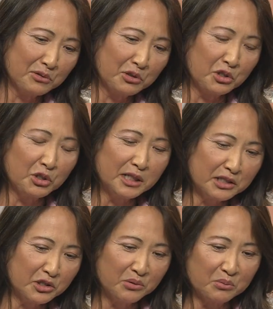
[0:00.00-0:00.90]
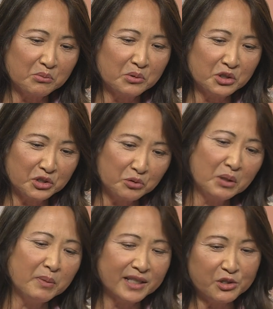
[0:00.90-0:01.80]
journey sh-
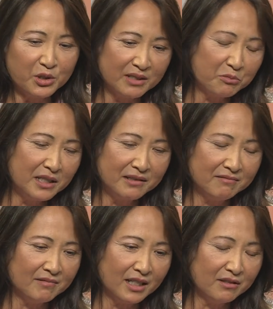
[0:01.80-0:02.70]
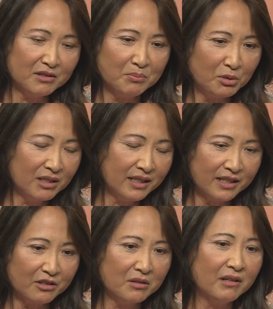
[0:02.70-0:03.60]
short, because you can read the, the book
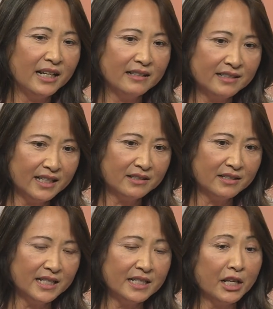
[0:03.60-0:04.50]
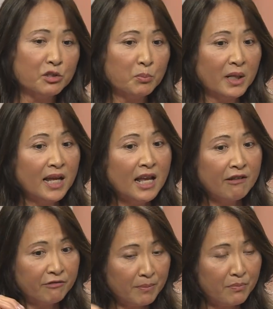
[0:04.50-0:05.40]
later and mm-hmm. get the details. But
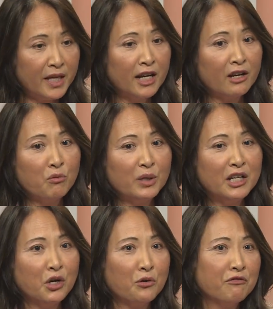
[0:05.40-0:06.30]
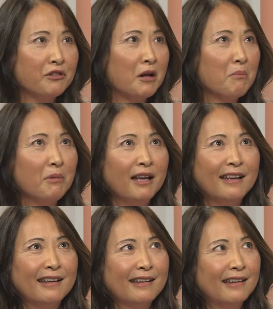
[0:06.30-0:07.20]
from there, we go from
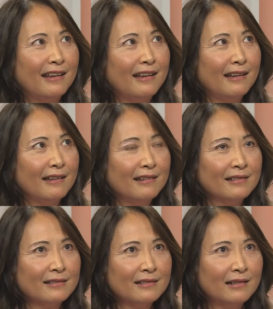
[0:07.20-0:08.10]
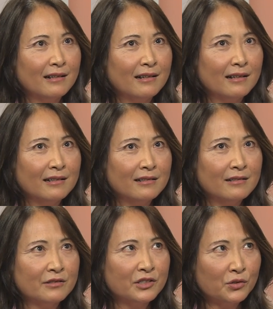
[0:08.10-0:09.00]
uh,
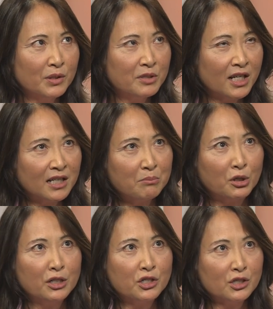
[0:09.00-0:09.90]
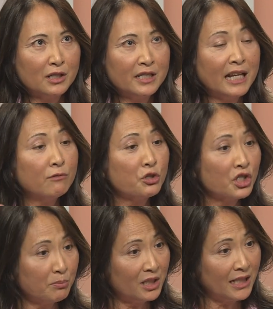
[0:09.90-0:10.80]
so the tug and barge to the naval
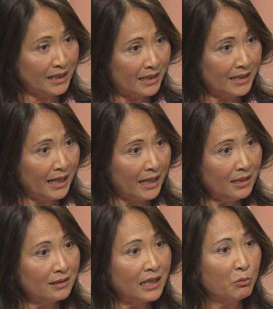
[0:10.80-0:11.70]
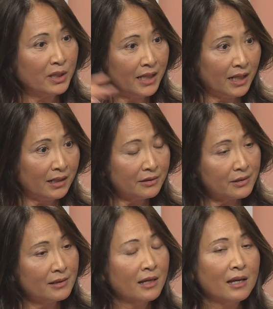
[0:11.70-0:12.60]
ship the next day. They would mm-hmm. get
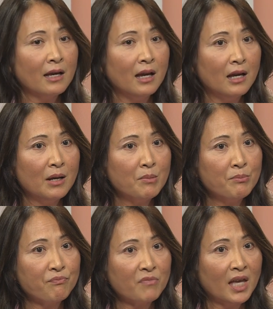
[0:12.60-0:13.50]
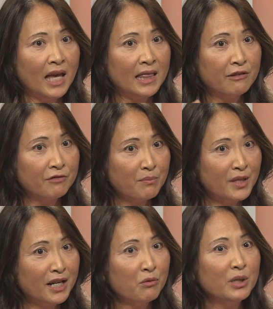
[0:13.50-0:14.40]
us. Um, and then from
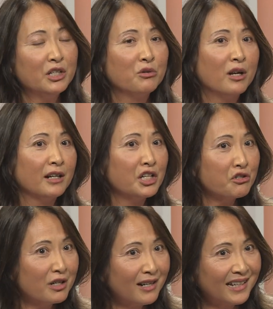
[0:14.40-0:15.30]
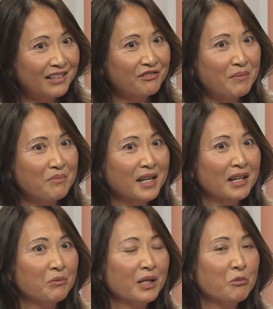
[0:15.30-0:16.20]
there, we'd go on a truck, and from
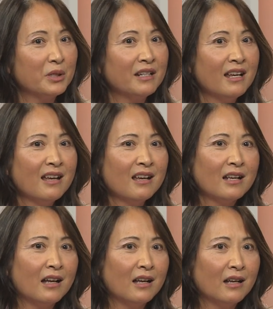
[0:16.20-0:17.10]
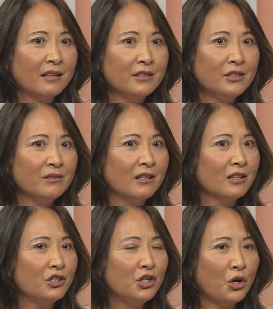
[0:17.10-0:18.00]
there, we would uh,
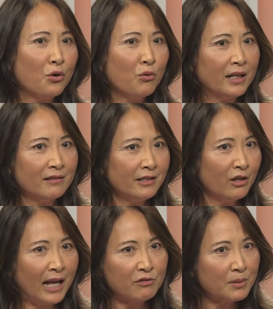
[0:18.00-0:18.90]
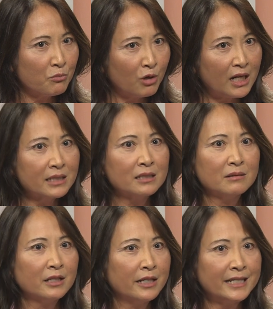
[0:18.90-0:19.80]
go and you know have some rest,
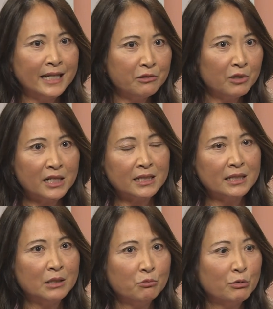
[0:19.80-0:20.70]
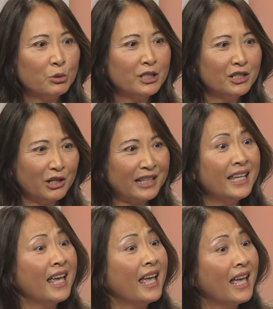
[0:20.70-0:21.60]
you know, day rest, and then we would way
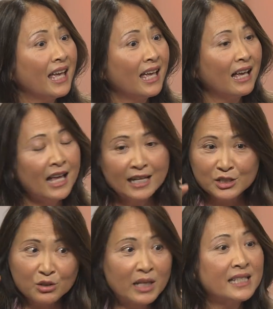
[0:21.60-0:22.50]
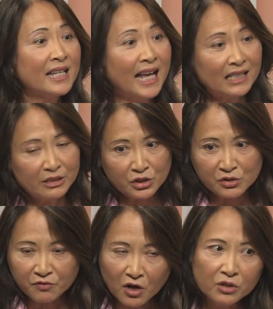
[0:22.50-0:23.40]
yeah. So exactly, just
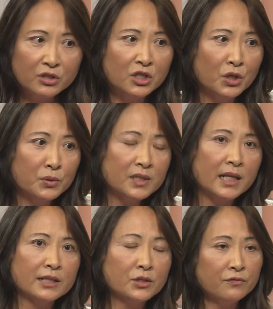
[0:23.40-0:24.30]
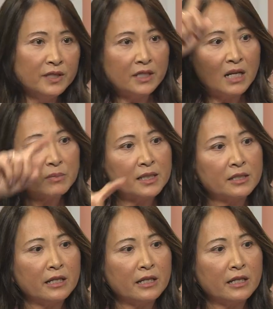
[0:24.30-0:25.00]
follow the coastline. So Vietnam is a